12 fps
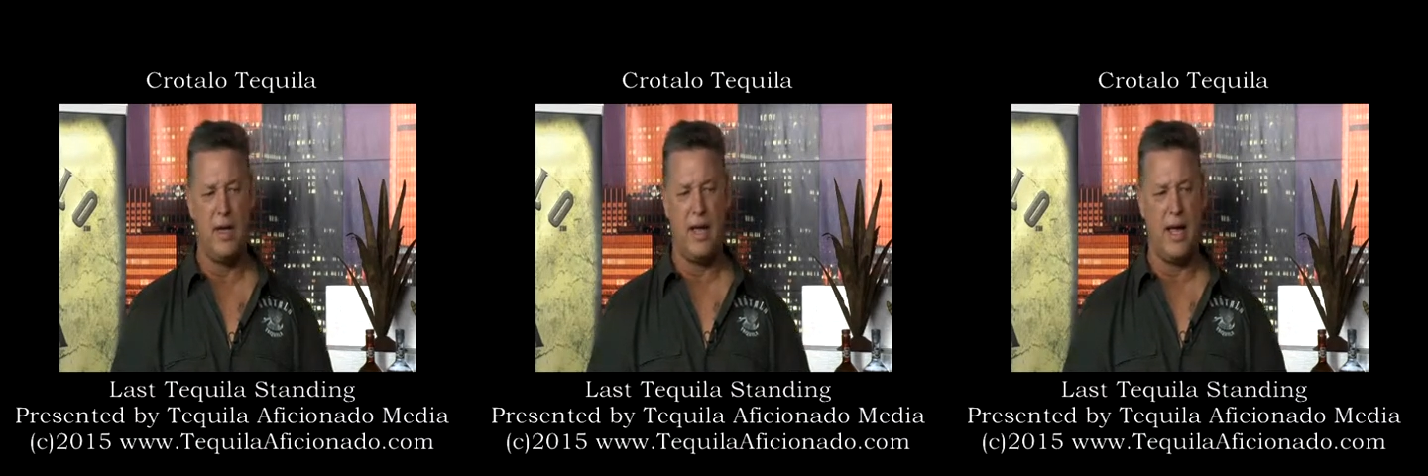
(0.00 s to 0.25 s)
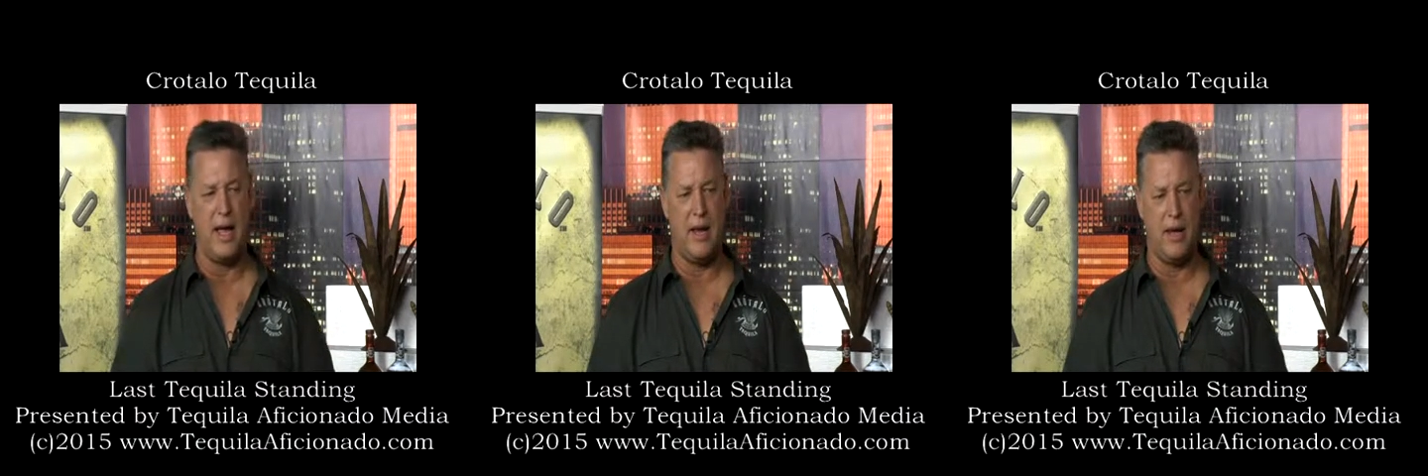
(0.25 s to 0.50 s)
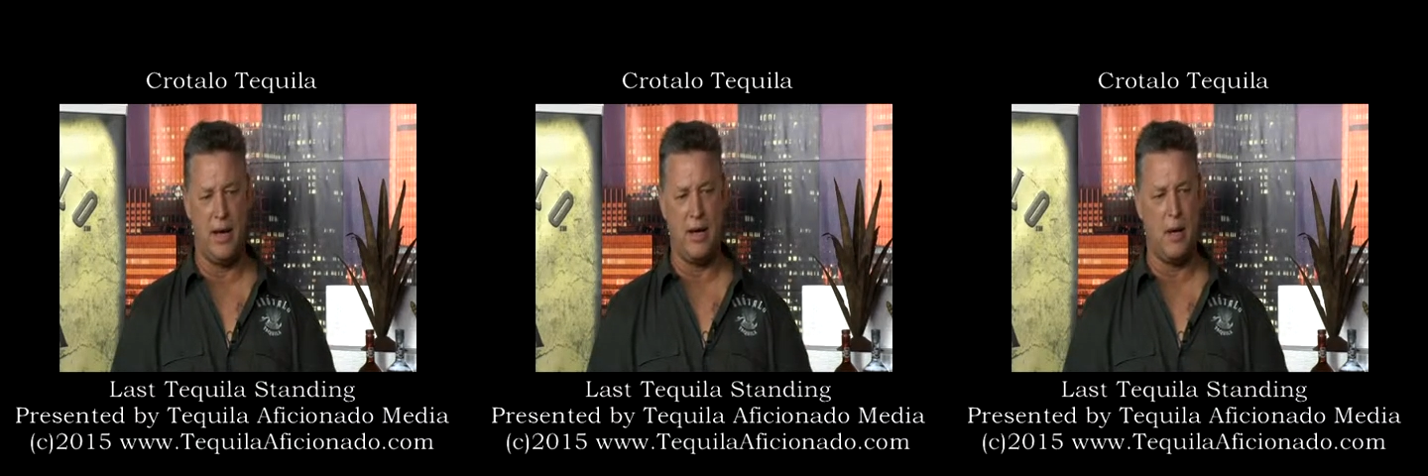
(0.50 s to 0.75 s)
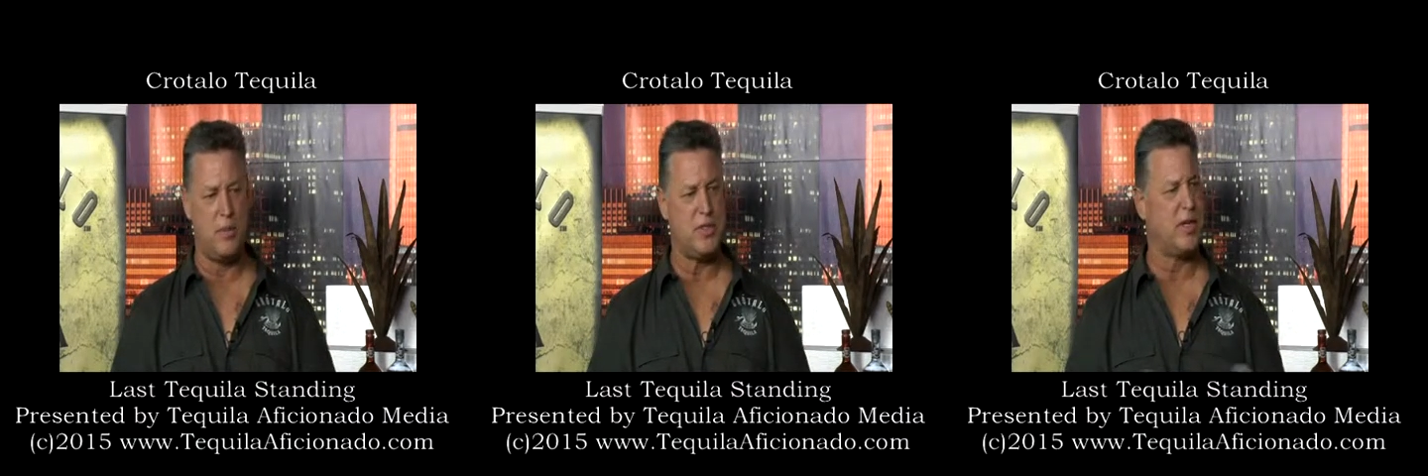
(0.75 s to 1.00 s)
had
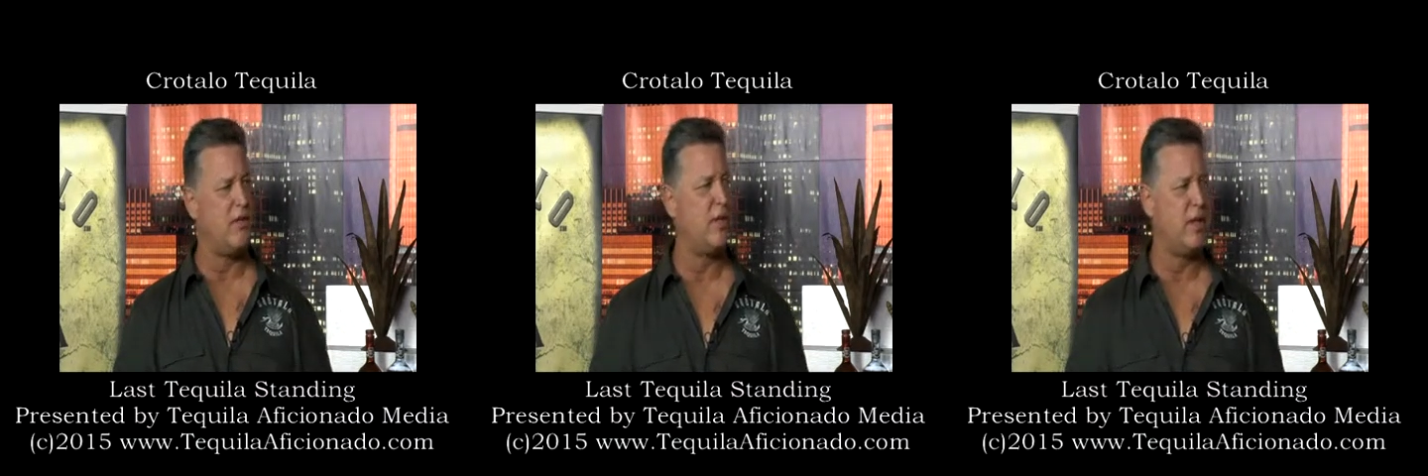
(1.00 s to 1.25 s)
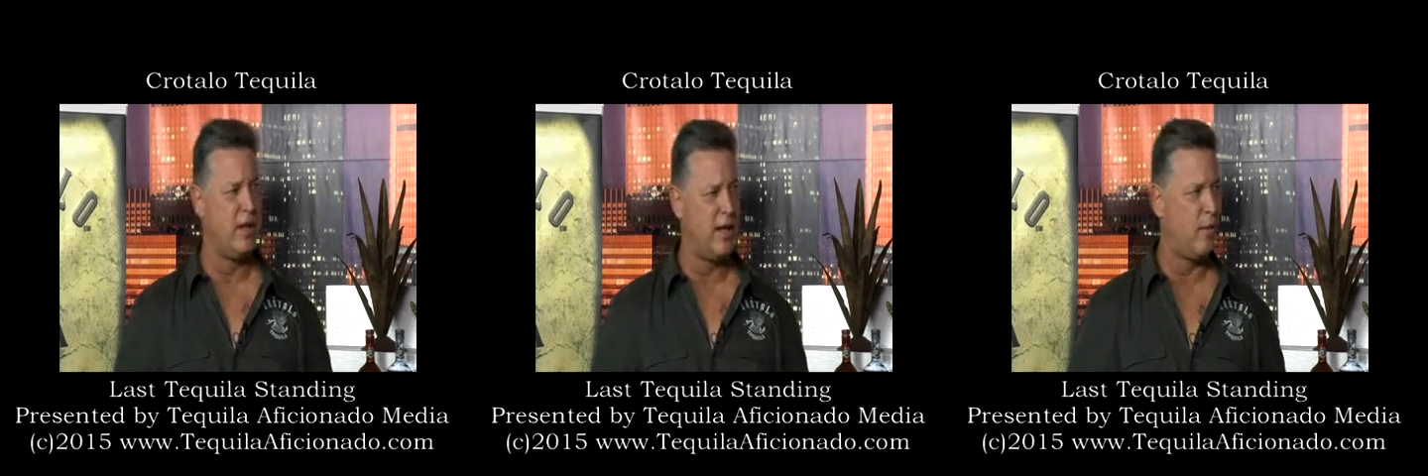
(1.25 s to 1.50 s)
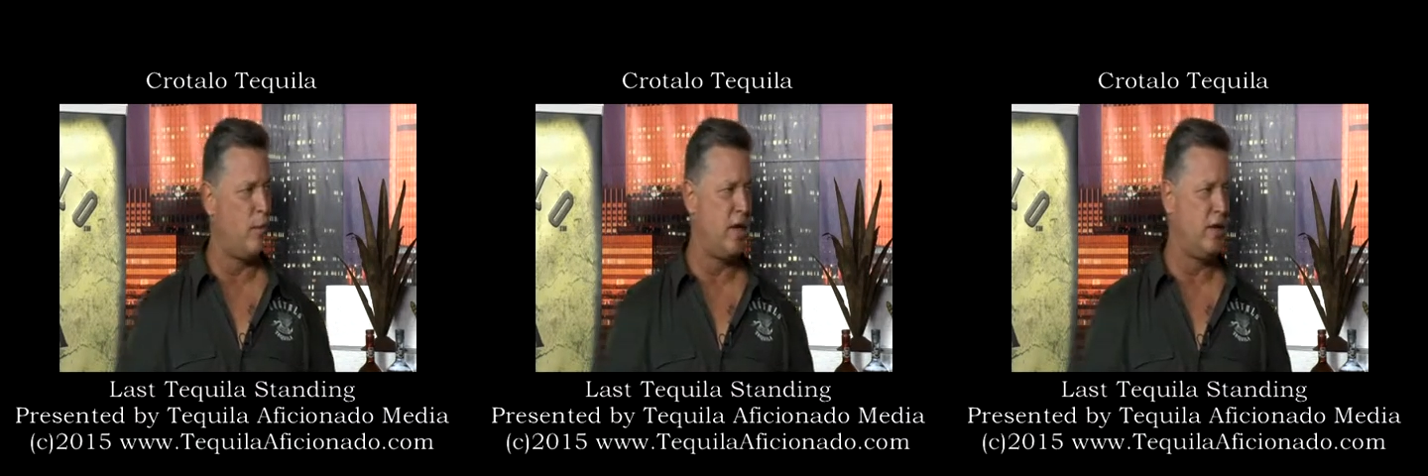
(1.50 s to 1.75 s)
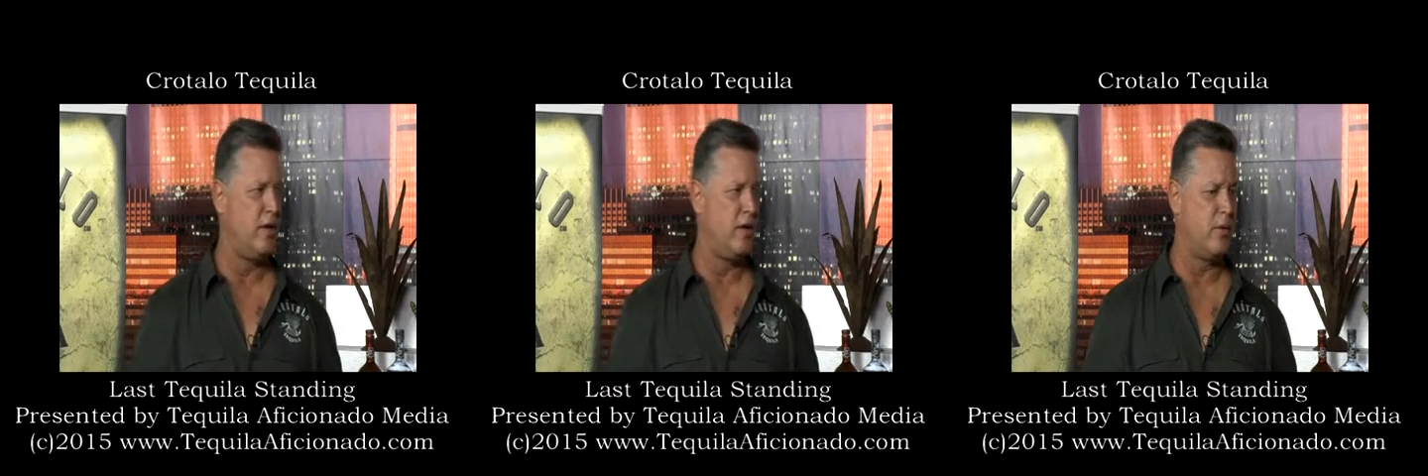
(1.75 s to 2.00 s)
encompassed everything that I
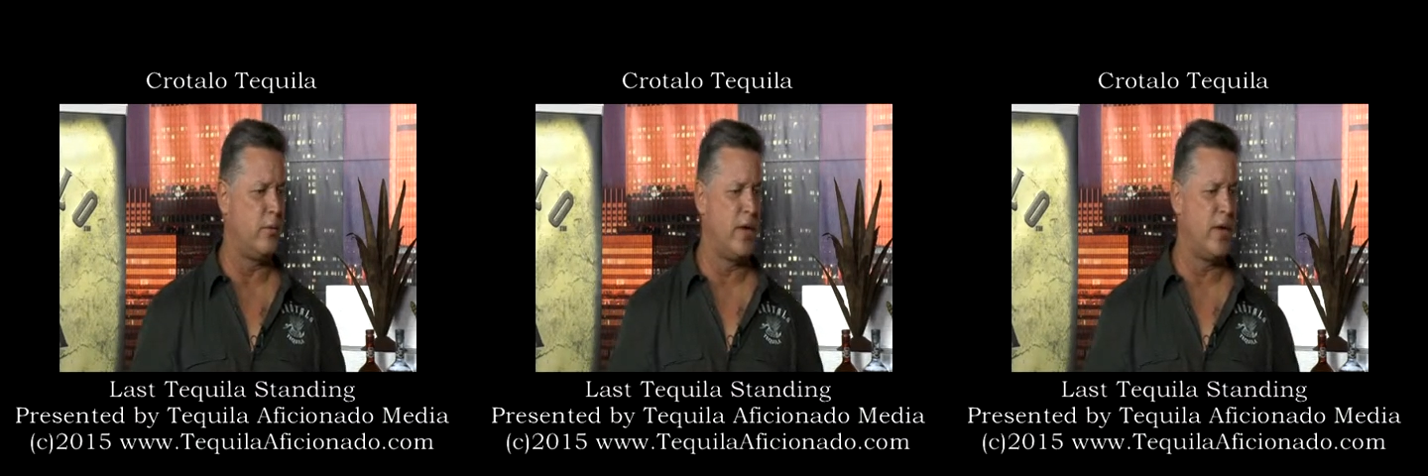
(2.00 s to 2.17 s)
wanted to do.